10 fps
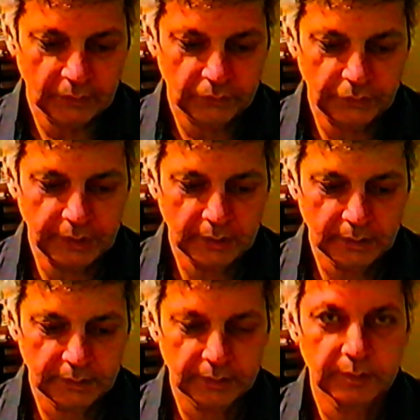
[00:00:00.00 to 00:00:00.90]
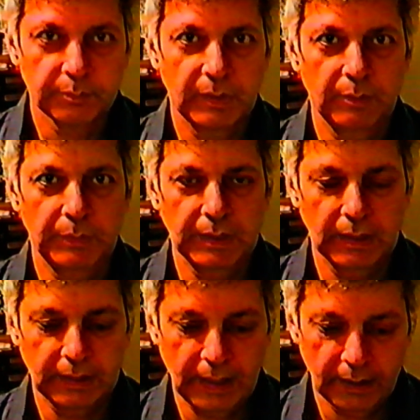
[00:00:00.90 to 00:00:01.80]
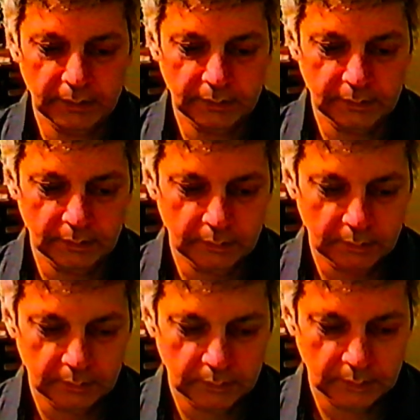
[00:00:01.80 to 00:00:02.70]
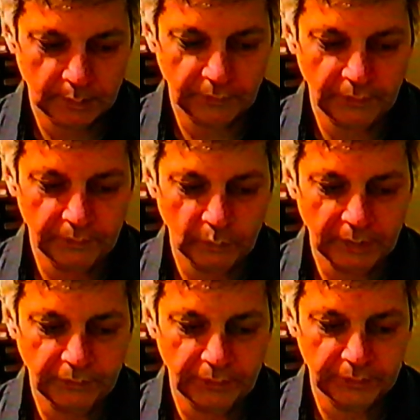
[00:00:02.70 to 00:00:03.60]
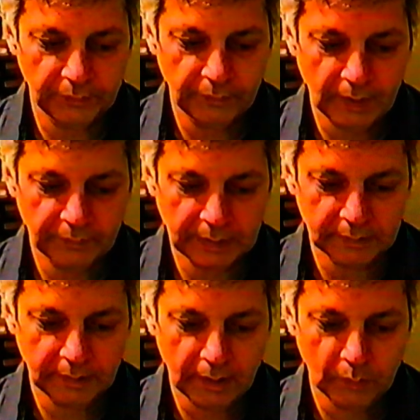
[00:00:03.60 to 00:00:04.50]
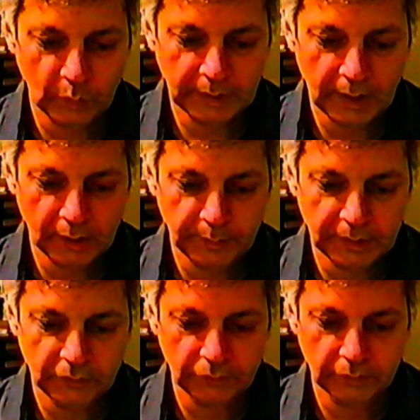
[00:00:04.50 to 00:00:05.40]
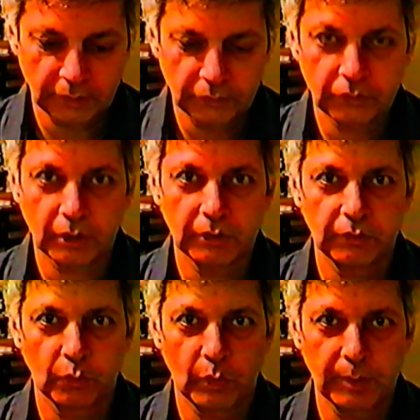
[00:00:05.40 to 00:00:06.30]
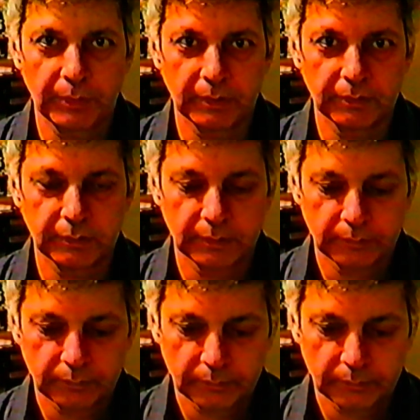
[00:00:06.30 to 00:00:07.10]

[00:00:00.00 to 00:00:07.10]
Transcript: Shields may be enhanced. Number 155. Can tell when enemy is, is charging weapons.